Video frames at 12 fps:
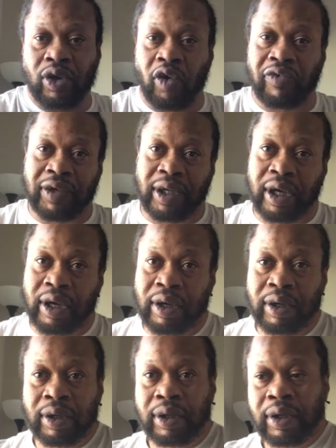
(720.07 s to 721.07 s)
over there.
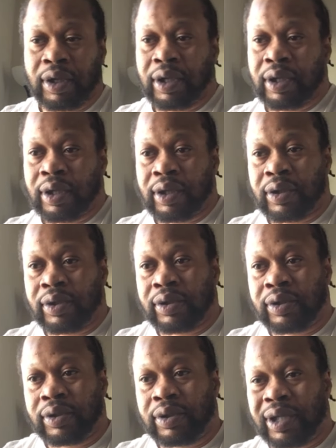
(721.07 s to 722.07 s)

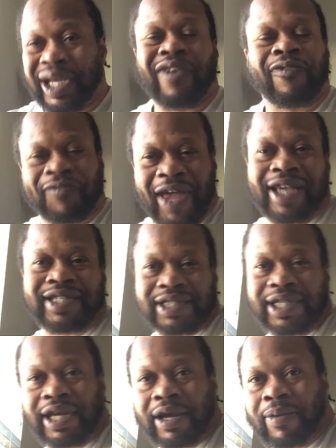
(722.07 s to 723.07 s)
It affects
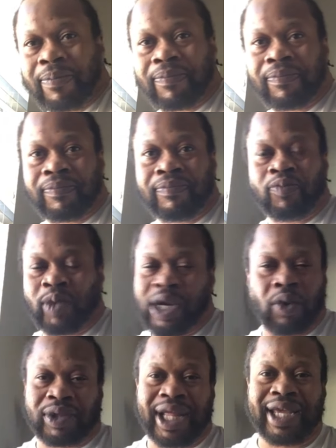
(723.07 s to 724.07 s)
them. We
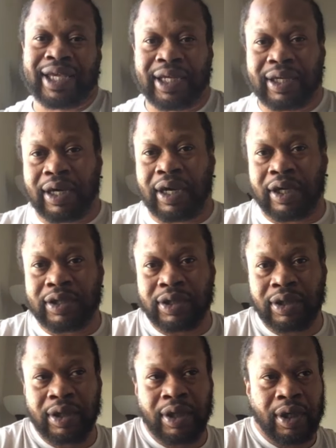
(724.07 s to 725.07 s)
don't think it does.